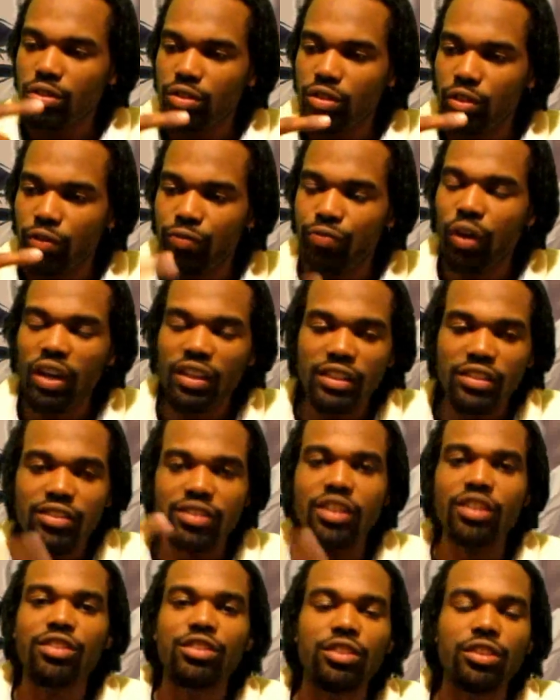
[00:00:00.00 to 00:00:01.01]
The fucking
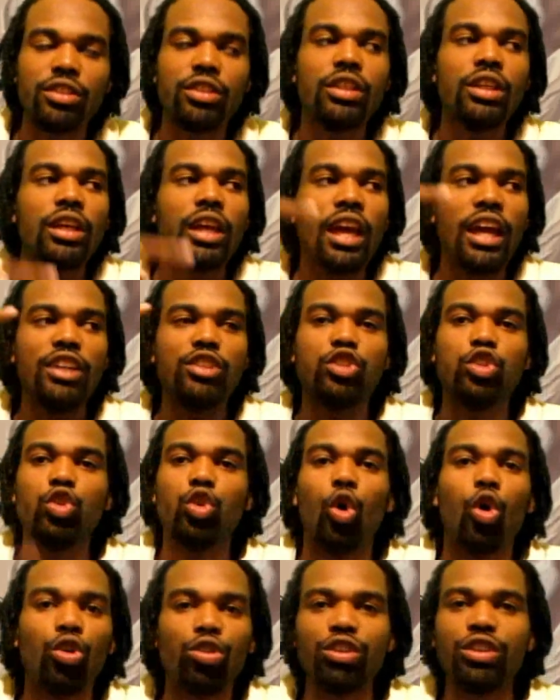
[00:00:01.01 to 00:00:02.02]
sister. And
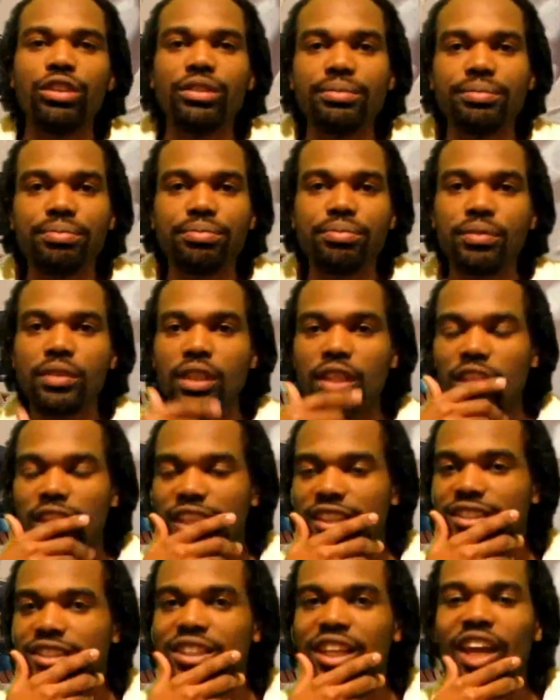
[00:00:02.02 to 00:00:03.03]
Jinora.
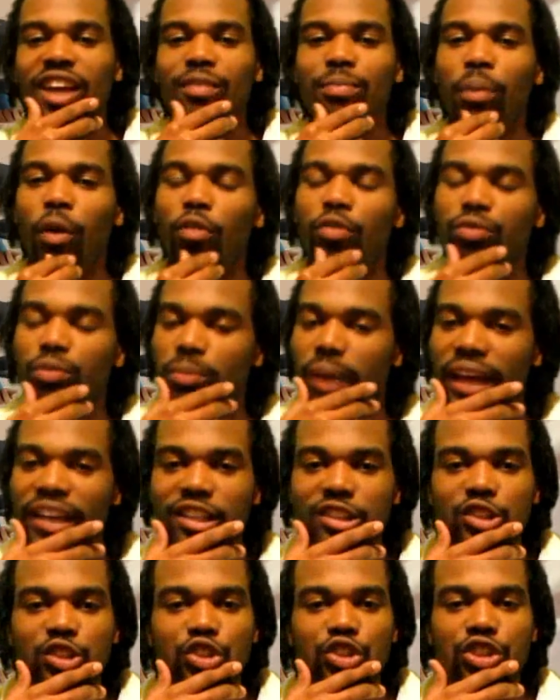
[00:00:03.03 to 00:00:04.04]
He saved both of them
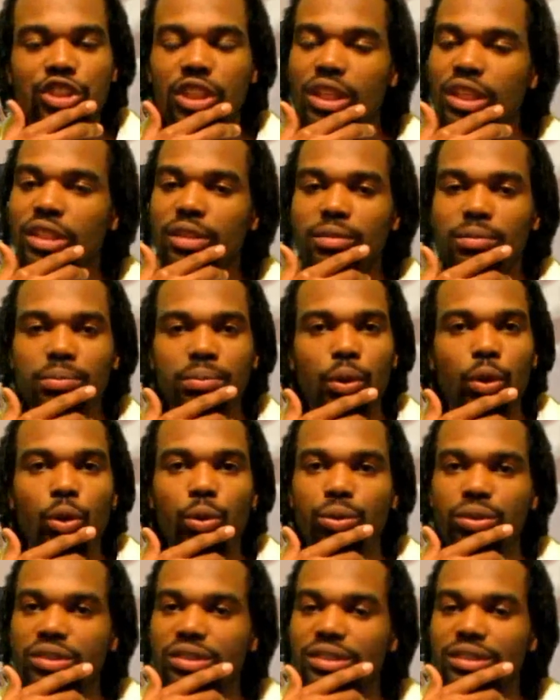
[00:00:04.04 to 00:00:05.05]
like a G. Boy,
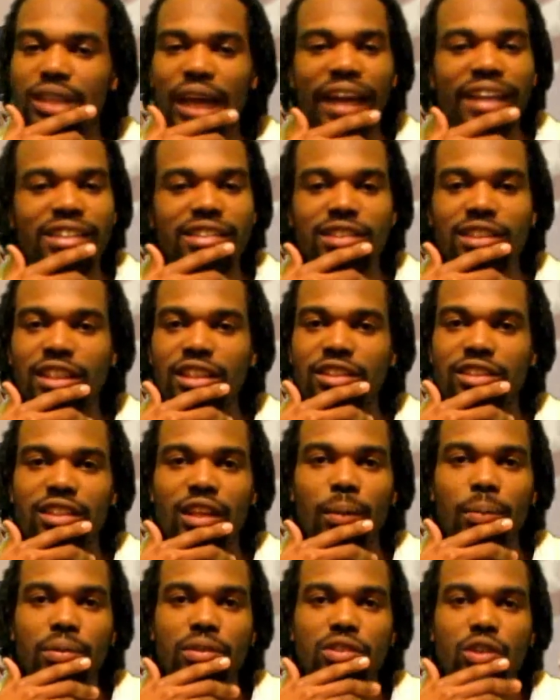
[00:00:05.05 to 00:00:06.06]
was nice in this
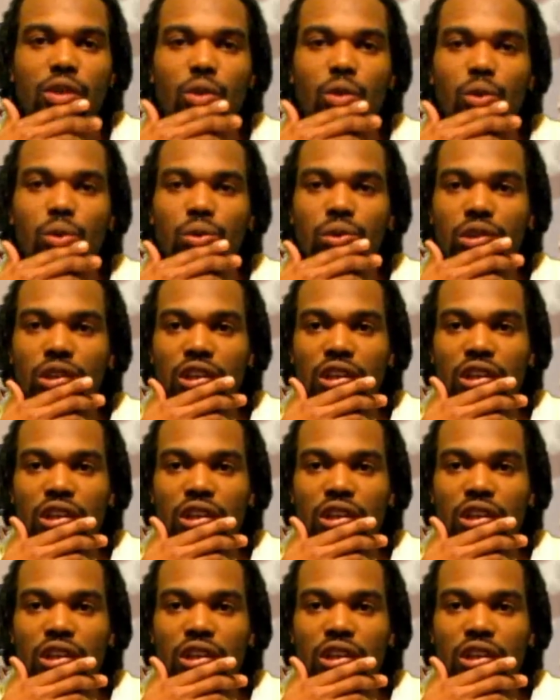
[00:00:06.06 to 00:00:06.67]
episode.